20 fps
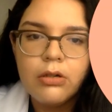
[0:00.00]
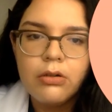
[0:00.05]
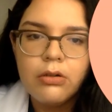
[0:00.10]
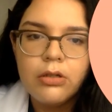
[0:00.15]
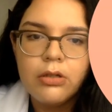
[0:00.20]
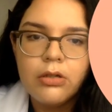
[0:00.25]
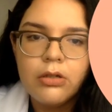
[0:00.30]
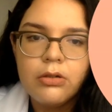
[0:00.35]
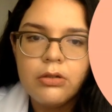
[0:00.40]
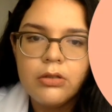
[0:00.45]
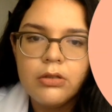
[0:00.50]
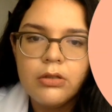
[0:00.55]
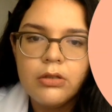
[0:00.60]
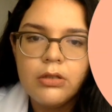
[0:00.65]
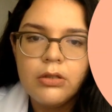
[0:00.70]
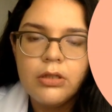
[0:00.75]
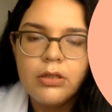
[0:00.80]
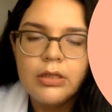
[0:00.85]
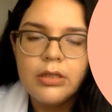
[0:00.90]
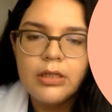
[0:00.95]
coronary
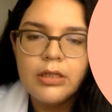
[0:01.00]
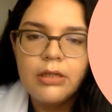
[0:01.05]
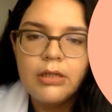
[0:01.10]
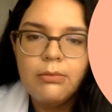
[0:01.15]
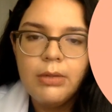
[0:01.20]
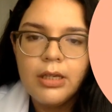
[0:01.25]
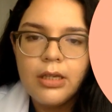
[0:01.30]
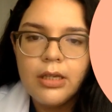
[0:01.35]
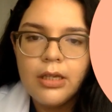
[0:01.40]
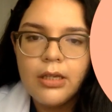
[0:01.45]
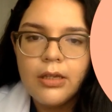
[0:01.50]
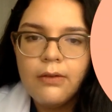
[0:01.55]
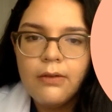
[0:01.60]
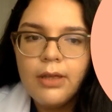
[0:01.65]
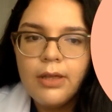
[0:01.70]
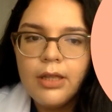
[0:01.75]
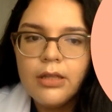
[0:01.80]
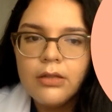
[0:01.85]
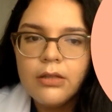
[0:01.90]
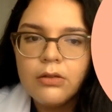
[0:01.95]
ischemic
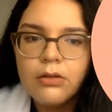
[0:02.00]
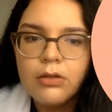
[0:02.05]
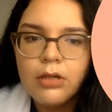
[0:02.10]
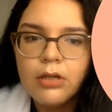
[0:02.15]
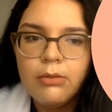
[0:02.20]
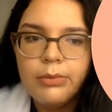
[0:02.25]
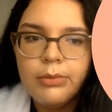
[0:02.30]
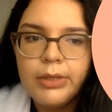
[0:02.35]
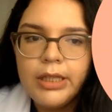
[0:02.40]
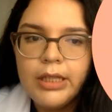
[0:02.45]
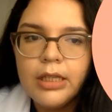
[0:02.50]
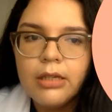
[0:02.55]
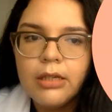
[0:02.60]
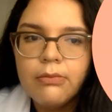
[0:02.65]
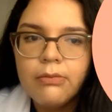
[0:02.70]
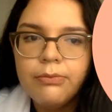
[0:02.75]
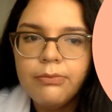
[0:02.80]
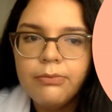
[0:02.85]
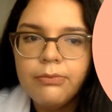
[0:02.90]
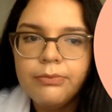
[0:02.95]
events, and
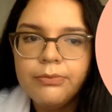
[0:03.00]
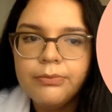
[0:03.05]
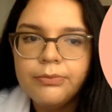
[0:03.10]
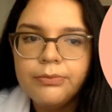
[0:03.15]
bleeding.